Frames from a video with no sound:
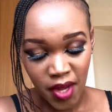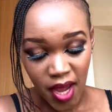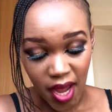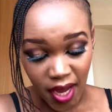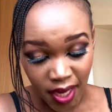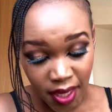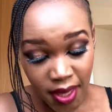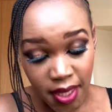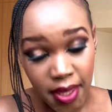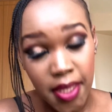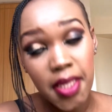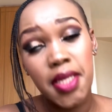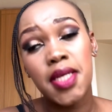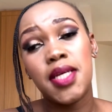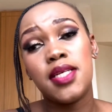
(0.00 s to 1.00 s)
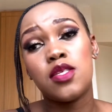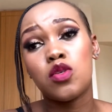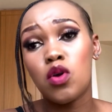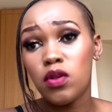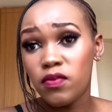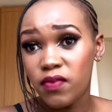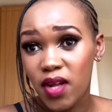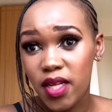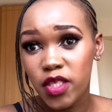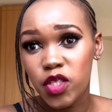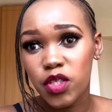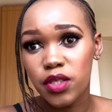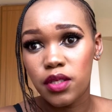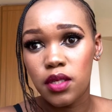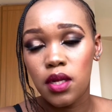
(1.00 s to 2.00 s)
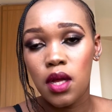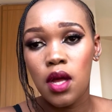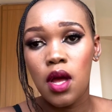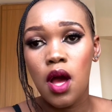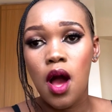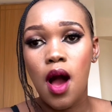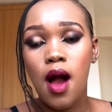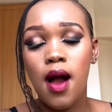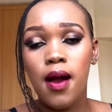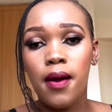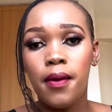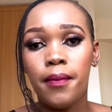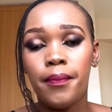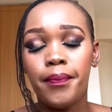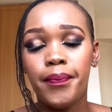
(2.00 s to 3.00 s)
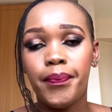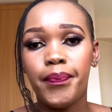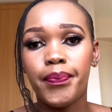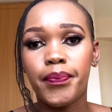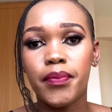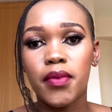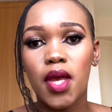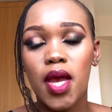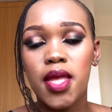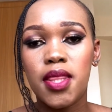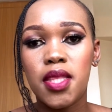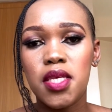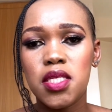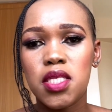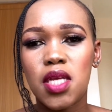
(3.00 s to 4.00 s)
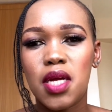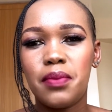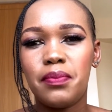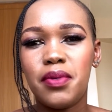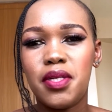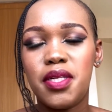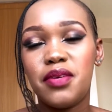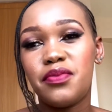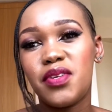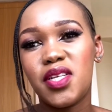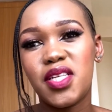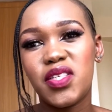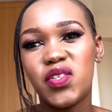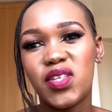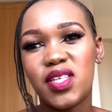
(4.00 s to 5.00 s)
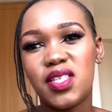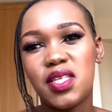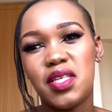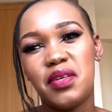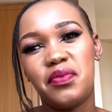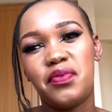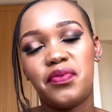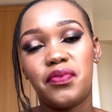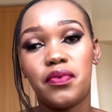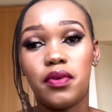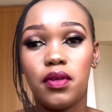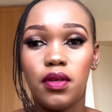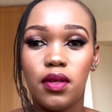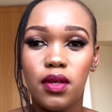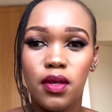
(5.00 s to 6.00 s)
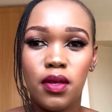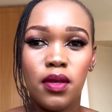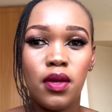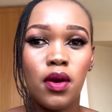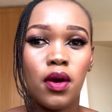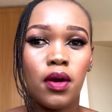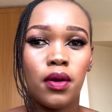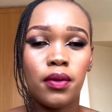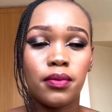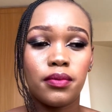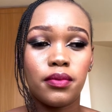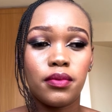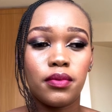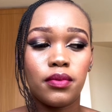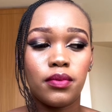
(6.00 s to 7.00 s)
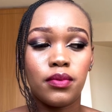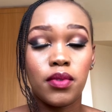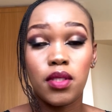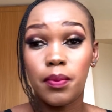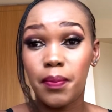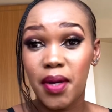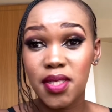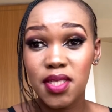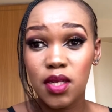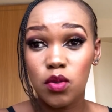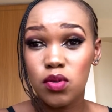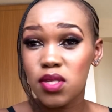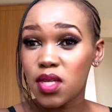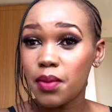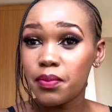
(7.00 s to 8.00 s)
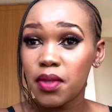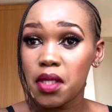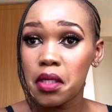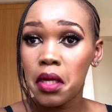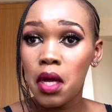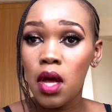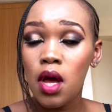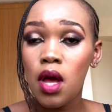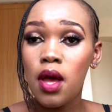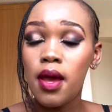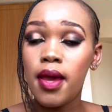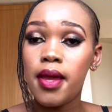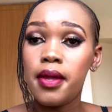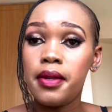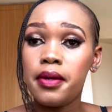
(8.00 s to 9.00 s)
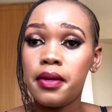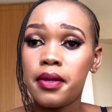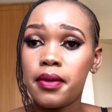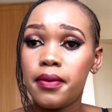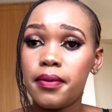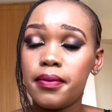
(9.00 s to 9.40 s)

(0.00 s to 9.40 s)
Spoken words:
Another thing is convulsion. And this can be definitely checked in if you're with a partner or something. And